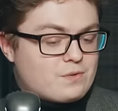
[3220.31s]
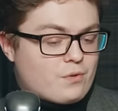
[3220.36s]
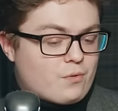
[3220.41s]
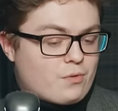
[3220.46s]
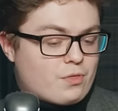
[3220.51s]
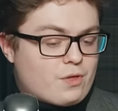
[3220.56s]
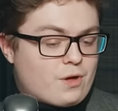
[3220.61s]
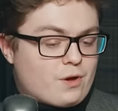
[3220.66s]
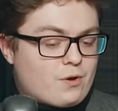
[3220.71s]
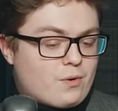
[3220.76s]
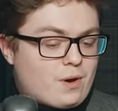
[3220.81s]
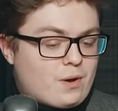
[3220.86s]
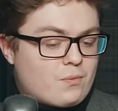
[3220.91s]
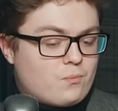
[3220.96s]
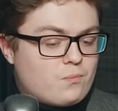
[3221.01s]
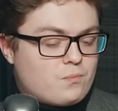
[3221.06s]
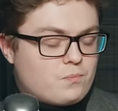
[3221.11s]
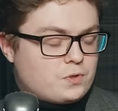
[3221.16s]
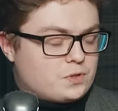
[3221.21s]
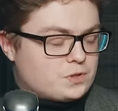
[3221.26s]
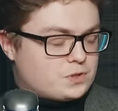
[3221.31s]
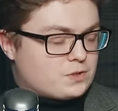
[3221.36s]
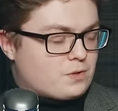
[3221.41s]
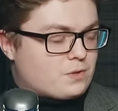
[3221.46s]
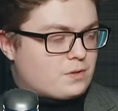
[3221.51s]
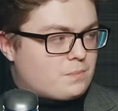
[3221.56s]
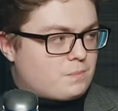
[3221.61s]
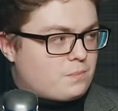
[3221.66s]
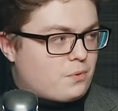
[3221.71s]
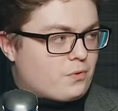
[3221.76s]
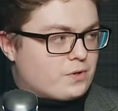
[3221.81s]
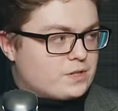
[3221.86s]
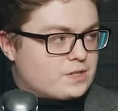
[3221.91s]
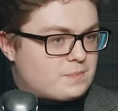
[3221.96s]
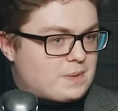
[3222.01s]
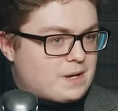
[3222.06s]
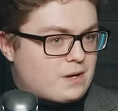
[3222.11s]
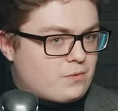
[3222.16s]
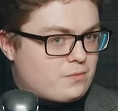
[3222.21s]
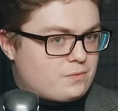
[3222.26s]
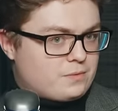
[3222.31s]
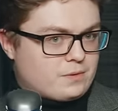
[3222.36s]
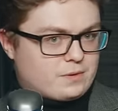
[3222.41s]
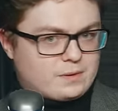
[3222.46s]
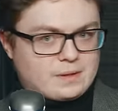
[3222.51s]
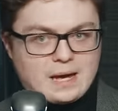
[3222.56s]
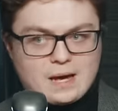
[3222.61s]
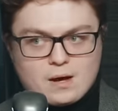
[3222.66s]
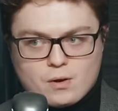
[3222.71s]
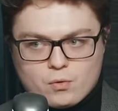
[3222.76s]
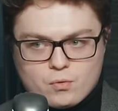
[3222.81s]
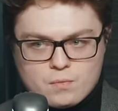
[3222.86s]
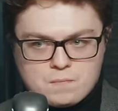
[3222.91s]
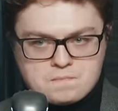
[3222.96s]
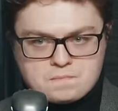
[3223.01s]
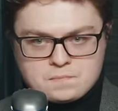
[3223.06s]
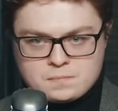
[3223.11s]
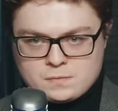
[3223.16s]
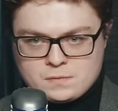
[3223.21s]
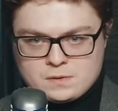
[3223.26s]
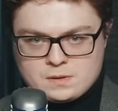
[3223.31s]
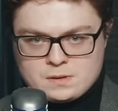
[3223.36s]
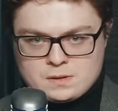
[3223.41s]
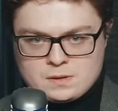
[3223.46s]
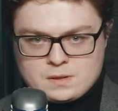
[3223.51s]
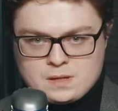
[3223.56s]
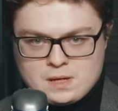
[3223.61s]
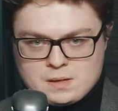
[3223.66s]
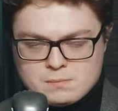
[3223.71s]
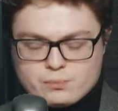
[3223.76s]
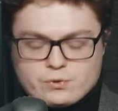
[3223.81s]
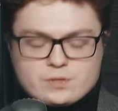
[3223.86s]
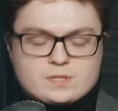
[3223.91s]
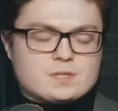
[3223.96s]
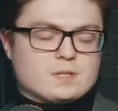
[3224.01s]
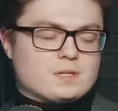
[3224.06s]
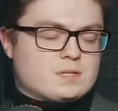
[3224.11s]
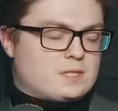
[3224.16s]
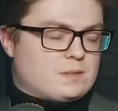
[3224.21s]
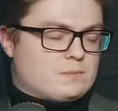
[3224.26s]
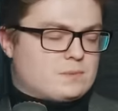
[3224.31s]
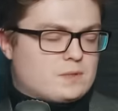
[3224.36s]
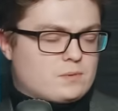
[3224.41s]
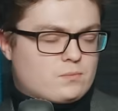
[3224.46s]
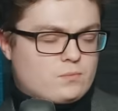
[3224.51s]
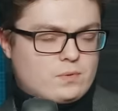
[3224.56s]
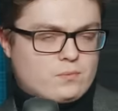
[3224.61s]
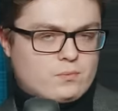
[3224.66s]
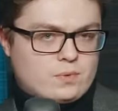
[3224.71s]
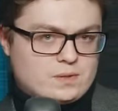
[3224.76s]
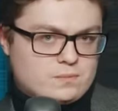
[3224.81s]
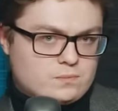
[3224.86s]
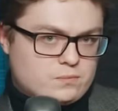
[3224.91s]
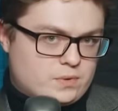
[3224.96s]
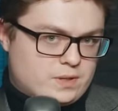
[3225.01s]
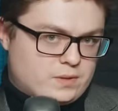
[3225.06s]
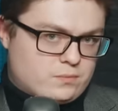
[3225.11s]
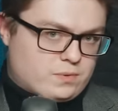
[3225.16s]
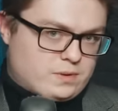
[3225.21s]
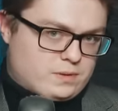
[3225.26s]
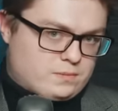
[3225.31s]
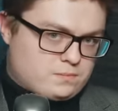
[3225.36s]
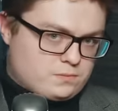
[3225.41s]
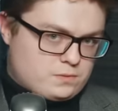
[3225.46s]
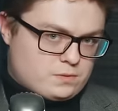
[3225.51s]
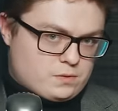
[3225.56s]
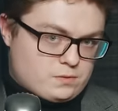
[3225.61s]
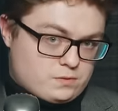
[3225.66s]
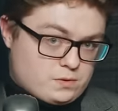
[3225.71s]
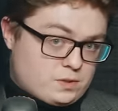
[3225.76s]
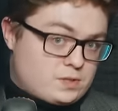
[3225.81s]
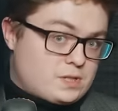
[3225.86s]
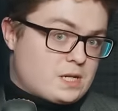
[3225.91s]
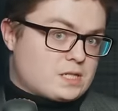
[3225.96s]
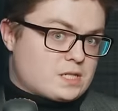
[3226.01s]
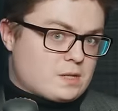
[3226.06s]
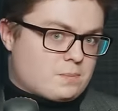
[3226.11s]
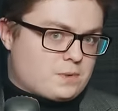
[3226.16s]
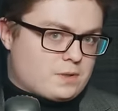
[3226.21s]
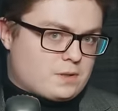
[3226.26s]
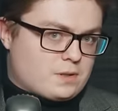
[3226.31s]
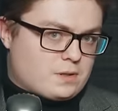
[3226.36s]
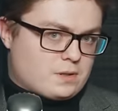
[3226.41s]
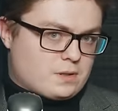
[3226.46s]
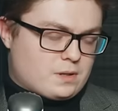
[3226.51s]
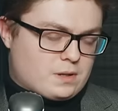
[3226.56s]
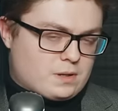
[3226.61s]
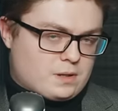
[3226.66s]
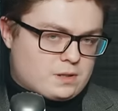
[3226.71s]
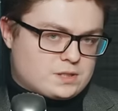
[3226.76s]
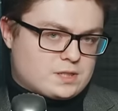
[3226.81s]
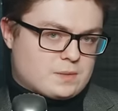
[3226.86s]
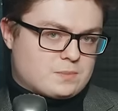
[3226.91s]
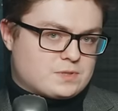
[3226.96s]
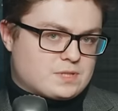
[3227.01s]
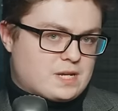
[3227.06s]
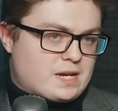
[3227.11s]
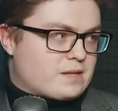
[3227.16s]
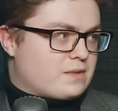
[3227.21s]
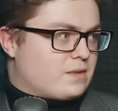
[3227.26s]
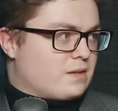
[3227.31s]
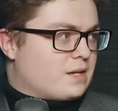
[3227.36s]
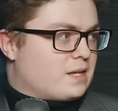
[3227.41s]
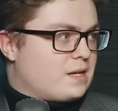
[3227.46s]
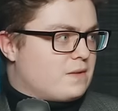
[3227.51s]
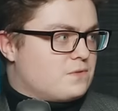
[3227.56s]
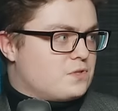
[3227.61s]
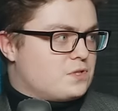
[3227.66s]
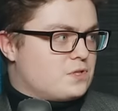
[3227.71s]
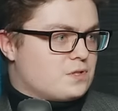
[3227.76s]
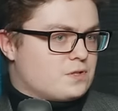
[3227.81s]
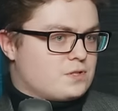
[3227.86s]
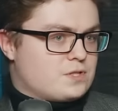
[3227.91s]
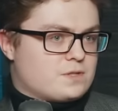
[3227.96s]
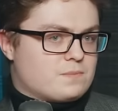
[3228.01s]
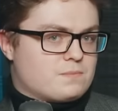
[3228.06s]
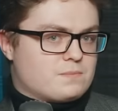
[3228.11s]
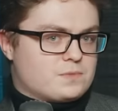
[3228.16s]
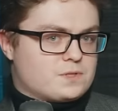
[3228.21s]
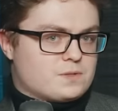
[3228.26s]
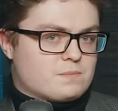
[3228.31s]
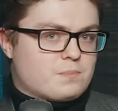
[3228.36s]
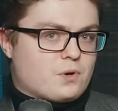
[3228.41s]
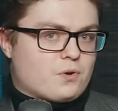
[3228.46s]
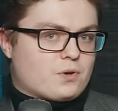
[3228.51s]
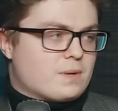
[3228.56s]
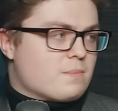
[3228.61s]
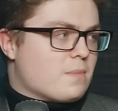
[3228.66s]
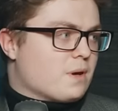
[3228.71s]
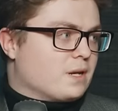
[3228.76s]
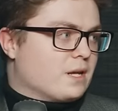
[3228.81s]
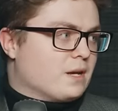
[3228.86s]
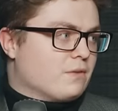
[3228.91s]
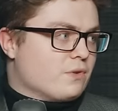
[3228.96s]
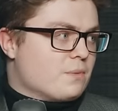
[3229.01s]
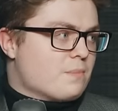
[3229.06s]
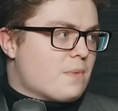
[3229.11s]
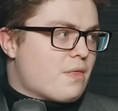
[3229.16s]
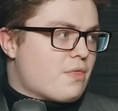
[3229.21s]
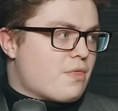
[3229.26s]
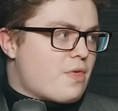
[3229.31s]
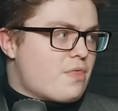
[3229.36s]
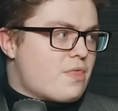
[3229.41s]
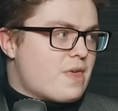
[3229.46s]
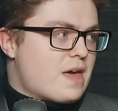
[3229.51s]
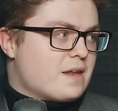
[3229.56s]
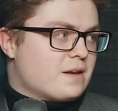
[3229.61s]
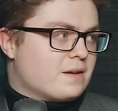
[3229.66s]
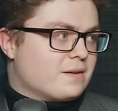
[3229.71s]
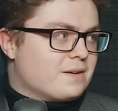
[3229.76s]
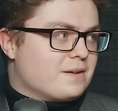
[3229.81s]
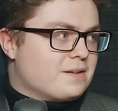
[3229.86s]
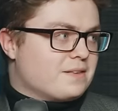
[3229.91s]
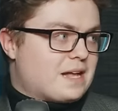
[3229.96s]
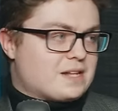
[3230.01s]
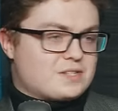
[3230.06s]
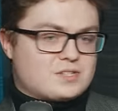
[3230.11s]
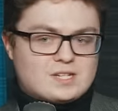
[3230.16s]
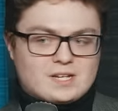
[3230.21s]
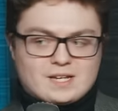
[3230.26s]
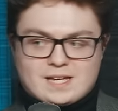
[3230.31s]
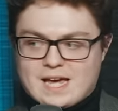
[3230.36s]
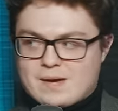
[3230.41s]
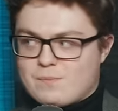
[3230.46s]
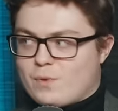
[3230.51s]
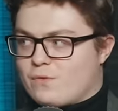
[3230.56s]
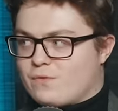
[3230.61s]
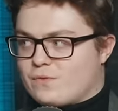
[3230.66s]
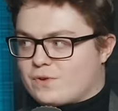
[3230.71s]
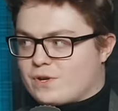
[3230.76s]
Although, just on the point about like how in Britain it seems that you set up a Substack that gives you some pocket money every month, and then that's it, game over.